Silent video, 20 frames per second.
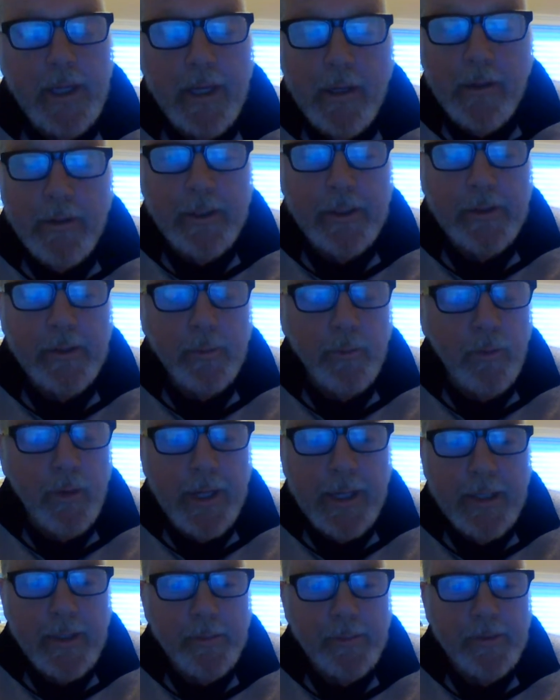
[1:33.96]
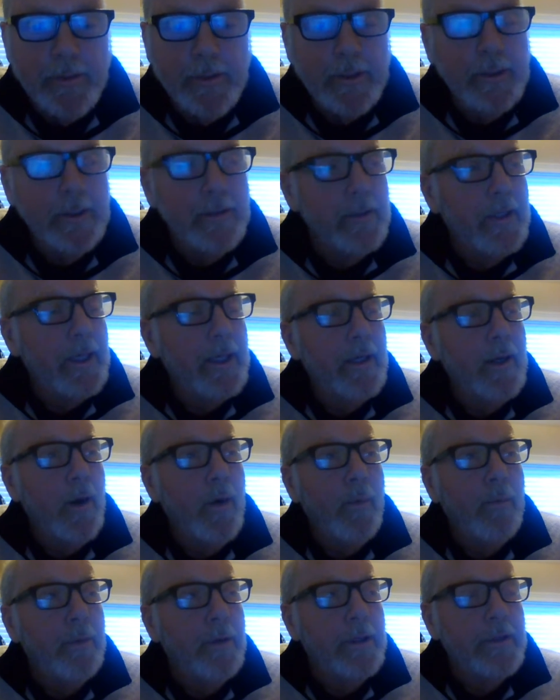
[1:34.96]
And I'll get some random cities. I got a
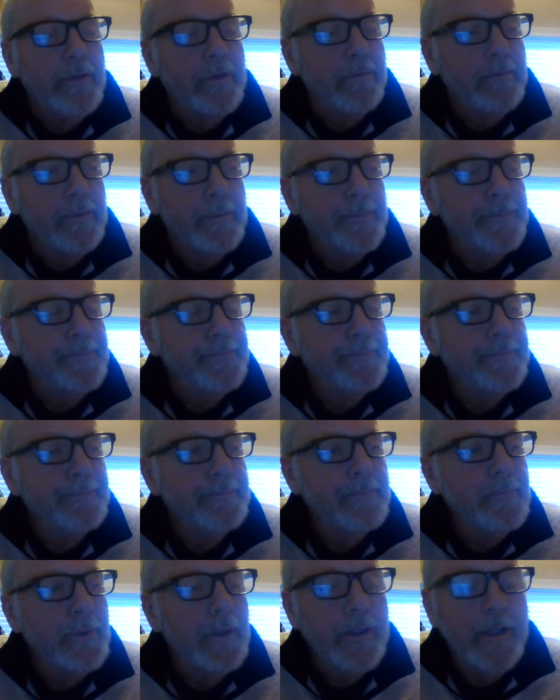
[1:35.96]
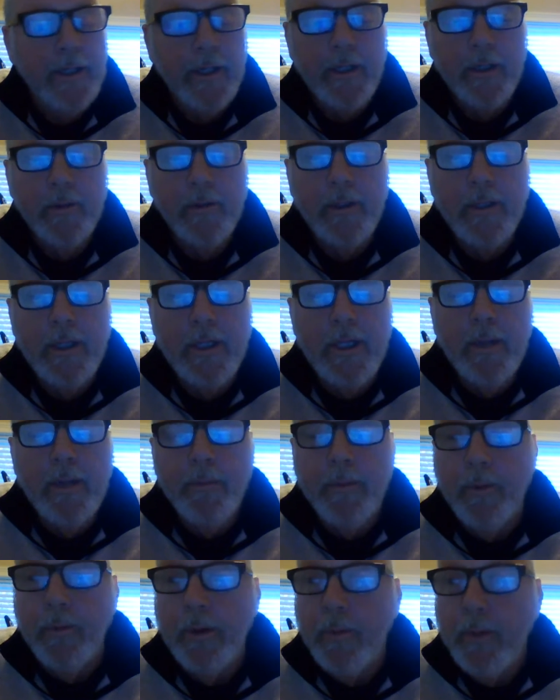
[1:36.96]
whole bunch of them right now.
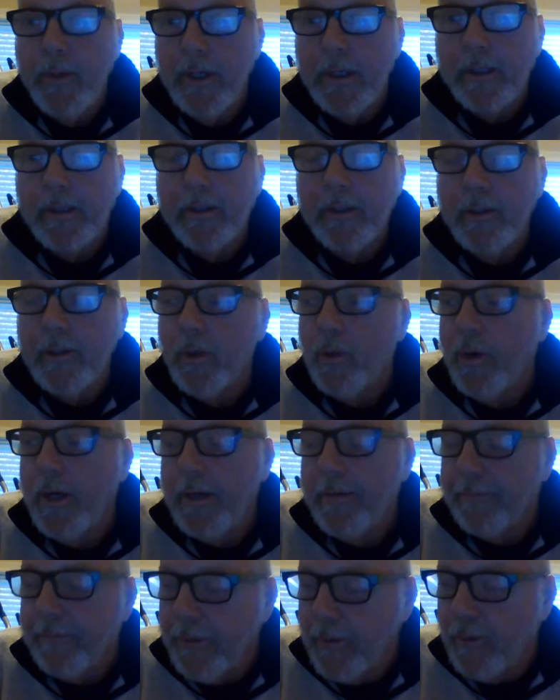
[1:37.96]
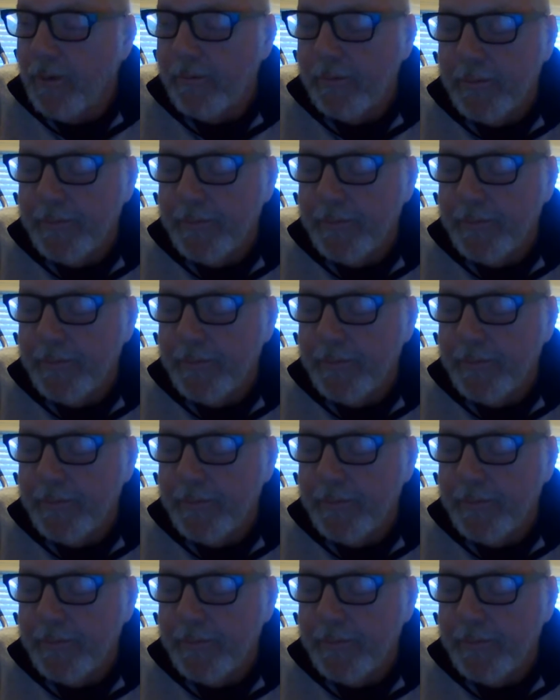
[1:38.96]
But we went to quite a few of